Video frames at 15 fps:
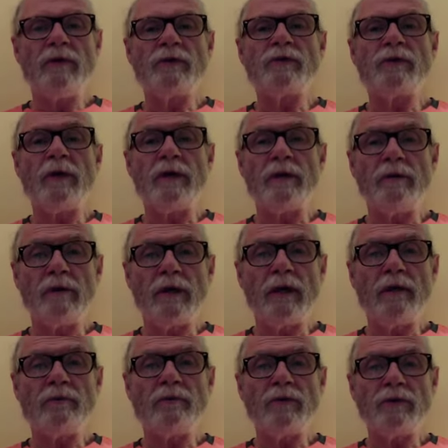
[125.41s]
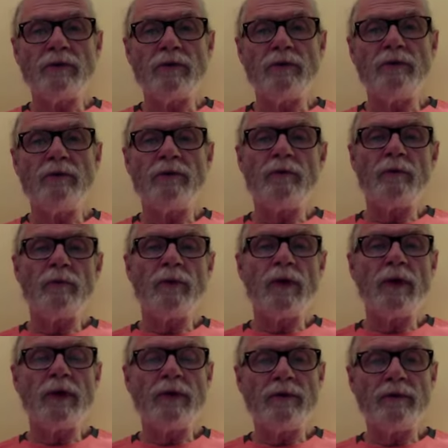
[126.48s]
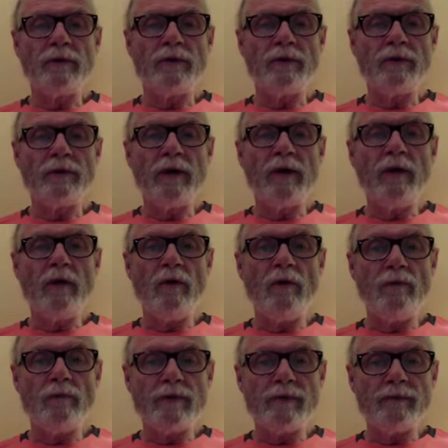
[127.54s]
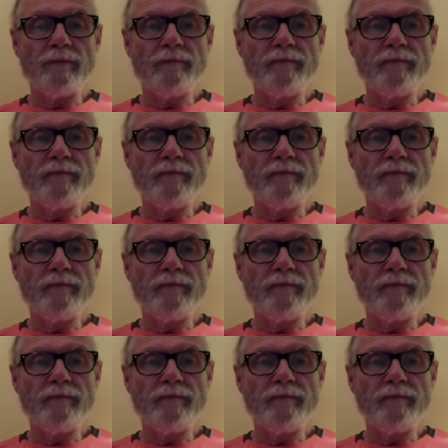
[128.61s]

trying to look after the children who are brought into their homes.